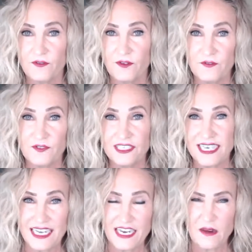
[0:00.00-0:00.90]

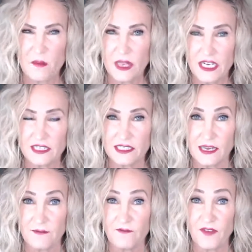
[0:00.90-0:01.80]
15 Minutes
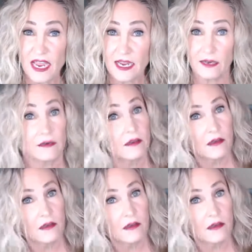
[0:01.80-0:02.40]
of Fame.